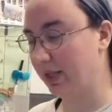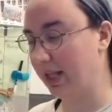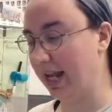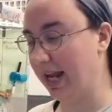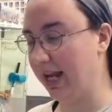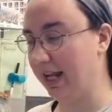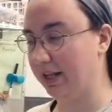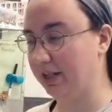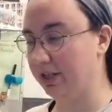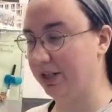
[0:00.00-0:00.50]

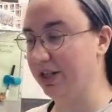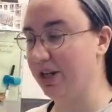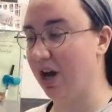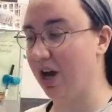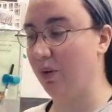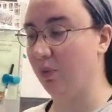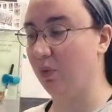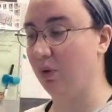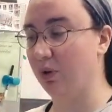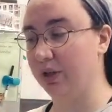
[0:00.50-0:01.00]
and
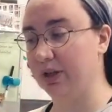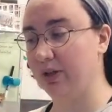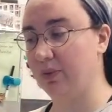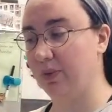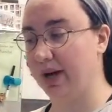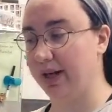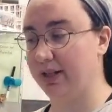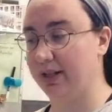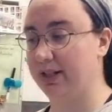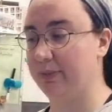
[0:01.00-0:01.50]
not worry
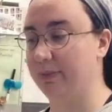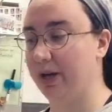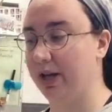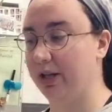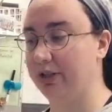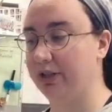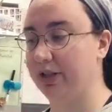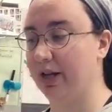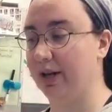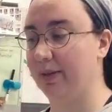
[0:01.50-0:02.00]
quite as
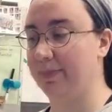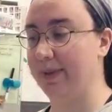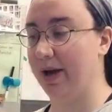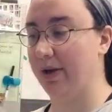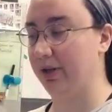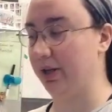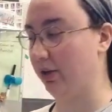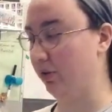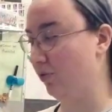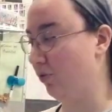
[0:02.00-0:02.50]
much
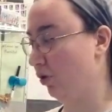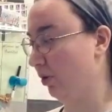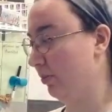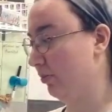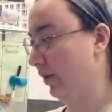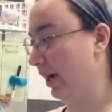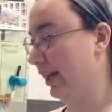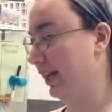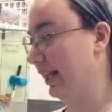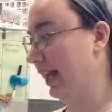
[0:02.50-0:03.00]
about
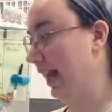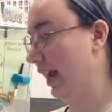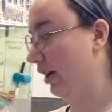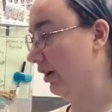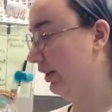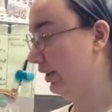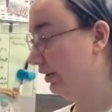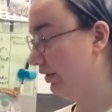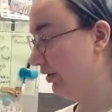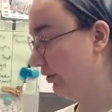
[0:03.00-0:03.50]
incorporating air
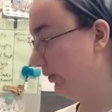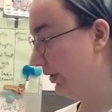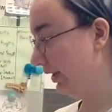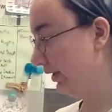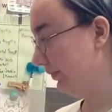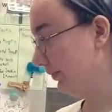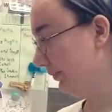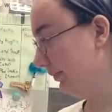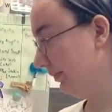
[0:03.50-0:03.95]
into it.